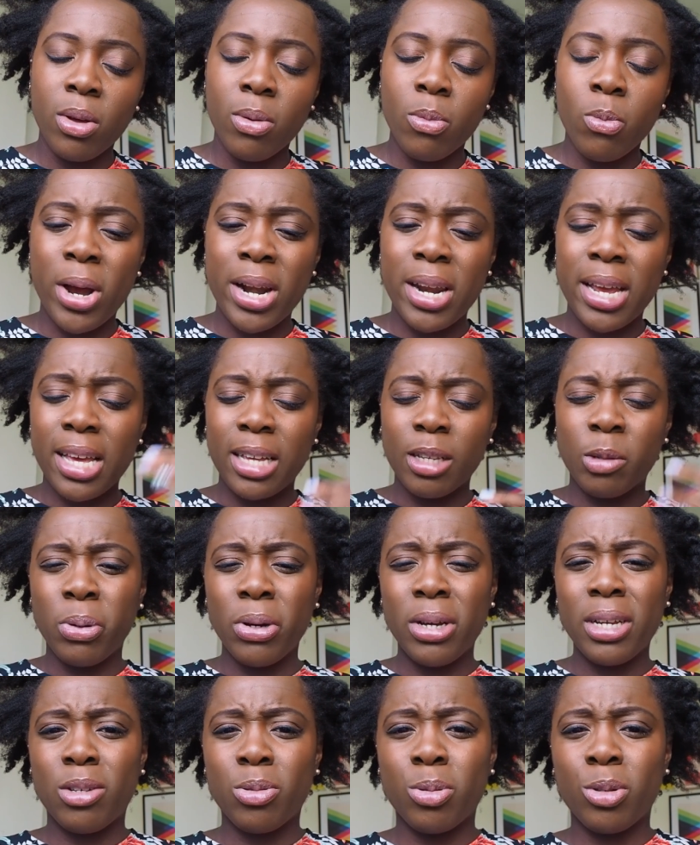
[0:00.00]
When it gets
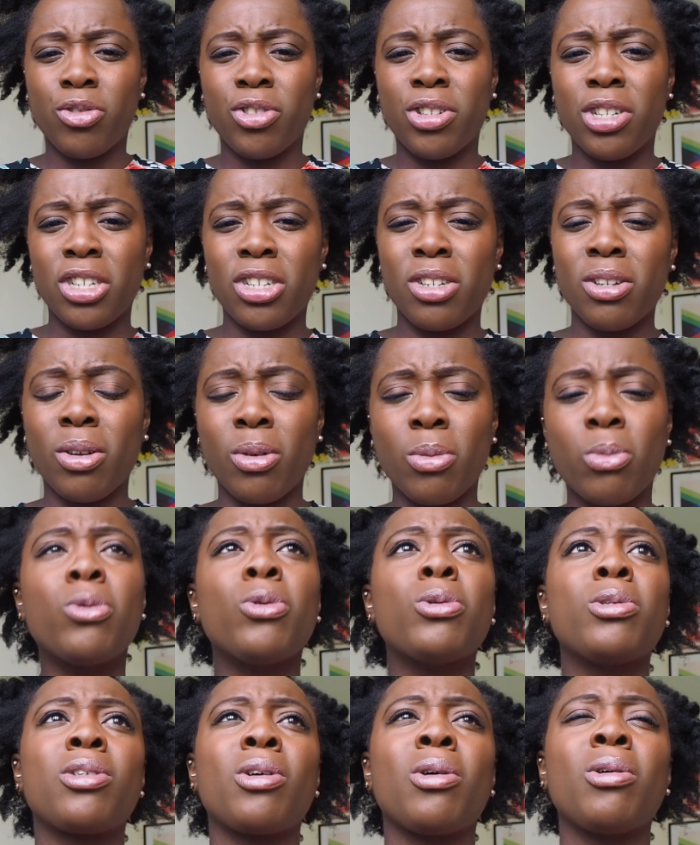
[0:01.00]
put into a traditional
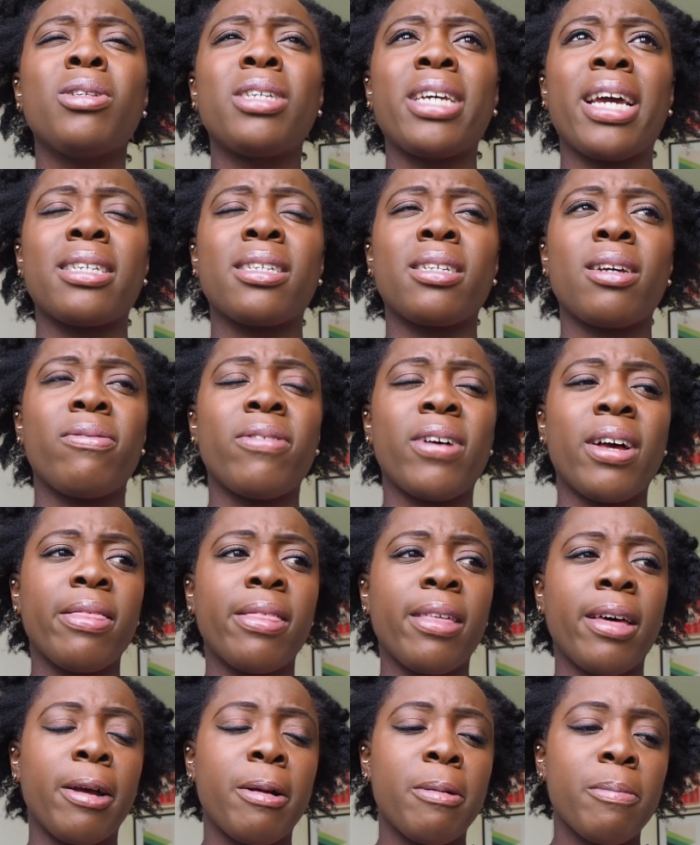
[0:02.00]
awards context, I
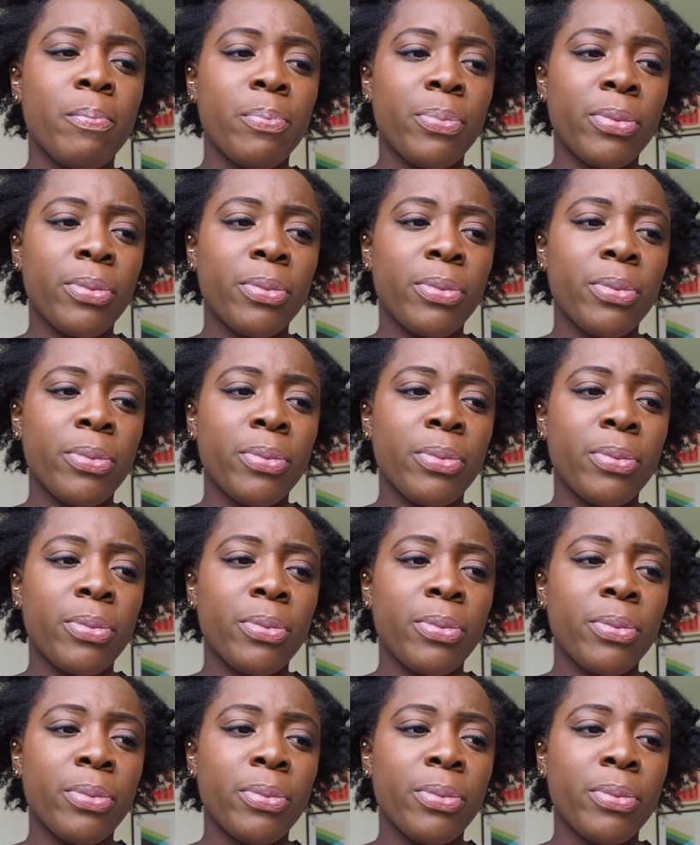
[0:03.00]
find that